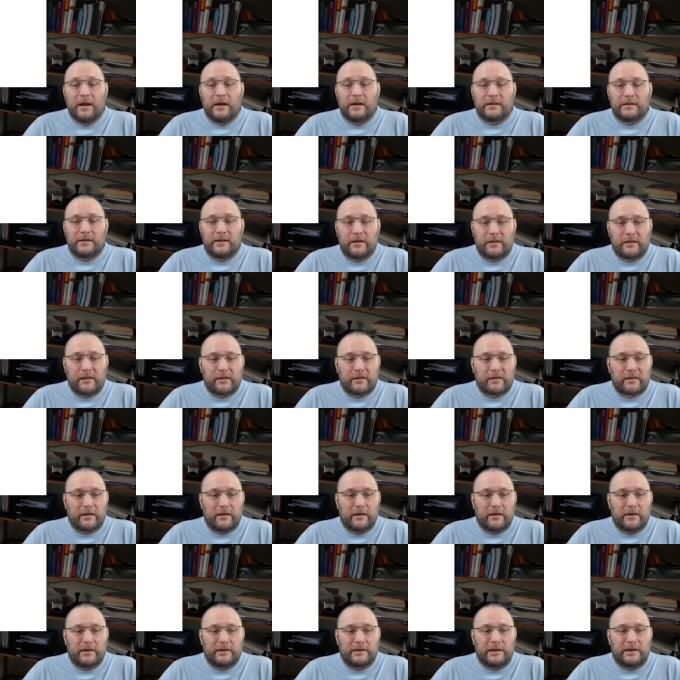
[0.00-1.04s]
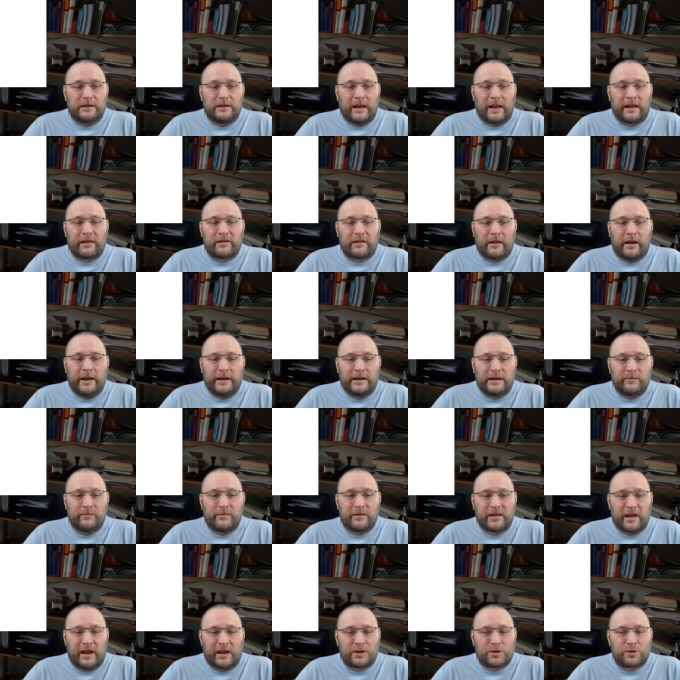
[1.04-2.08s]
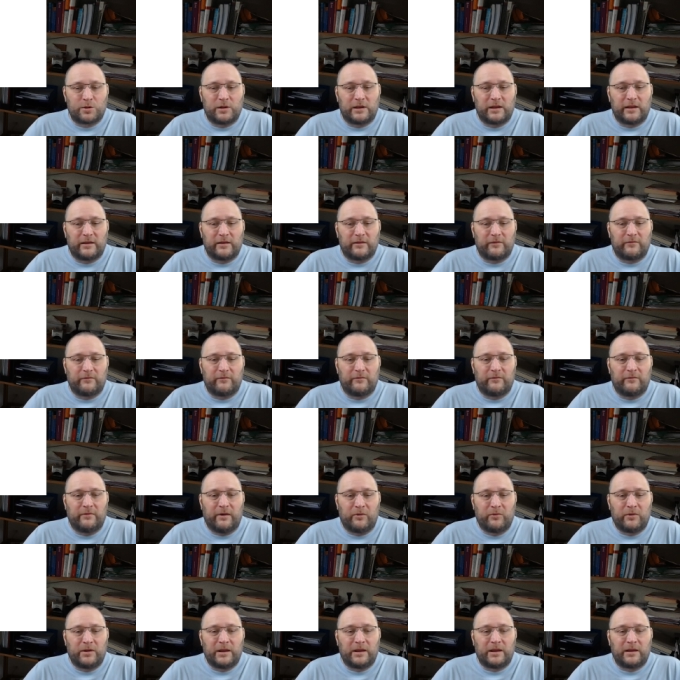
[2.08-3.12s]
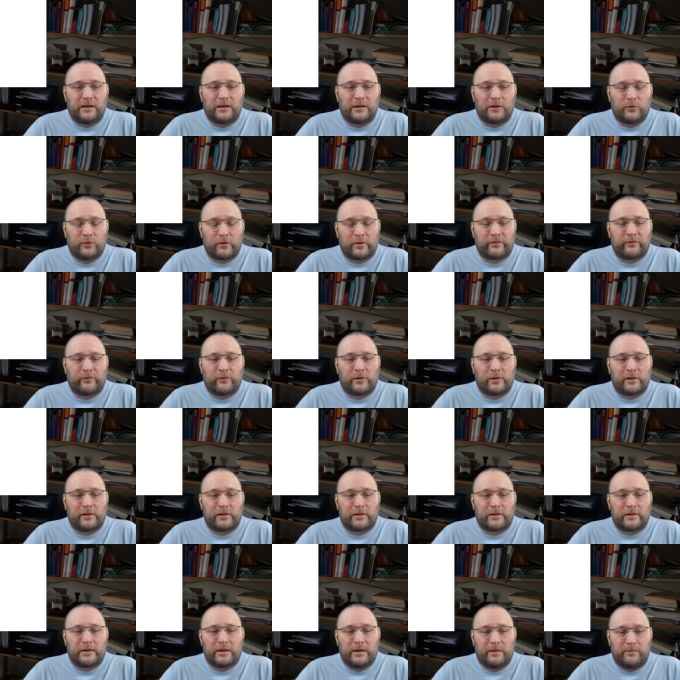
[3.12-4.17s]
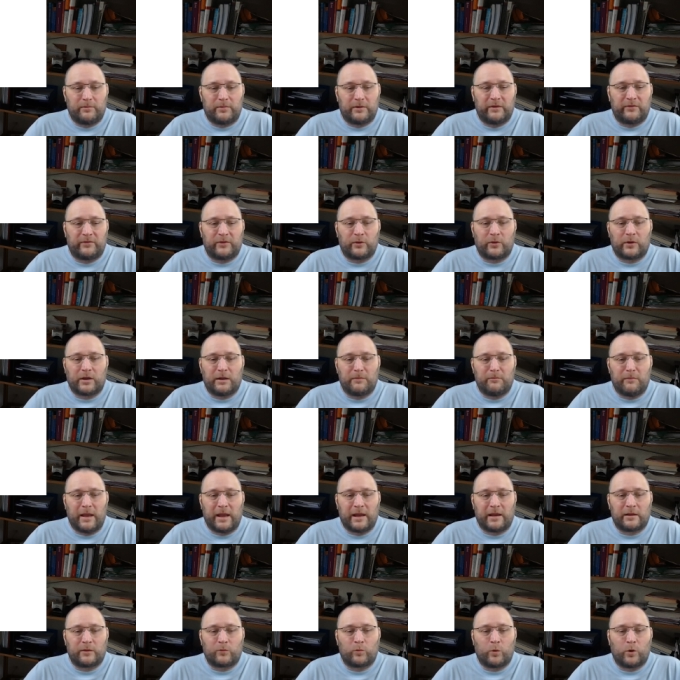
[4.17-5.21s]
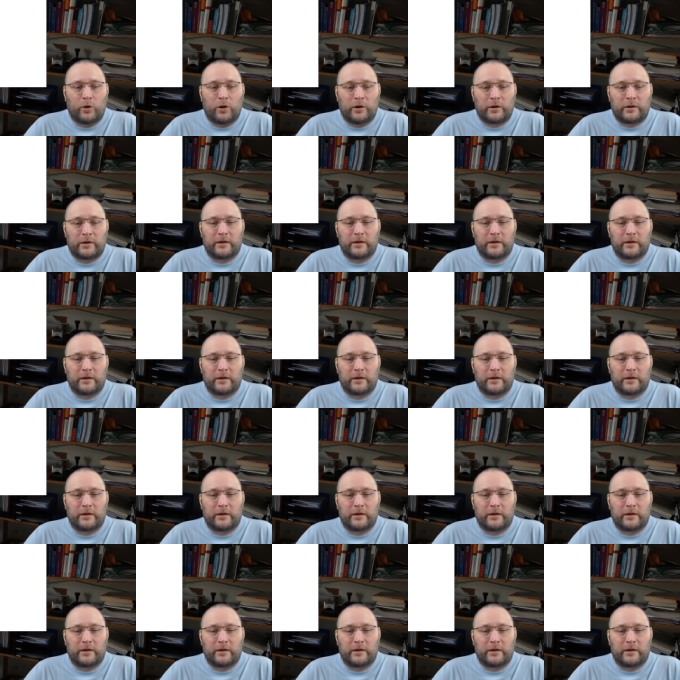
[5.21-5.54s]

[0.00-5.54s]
This is uh, the next item is actually a very useful tip if you can make it work.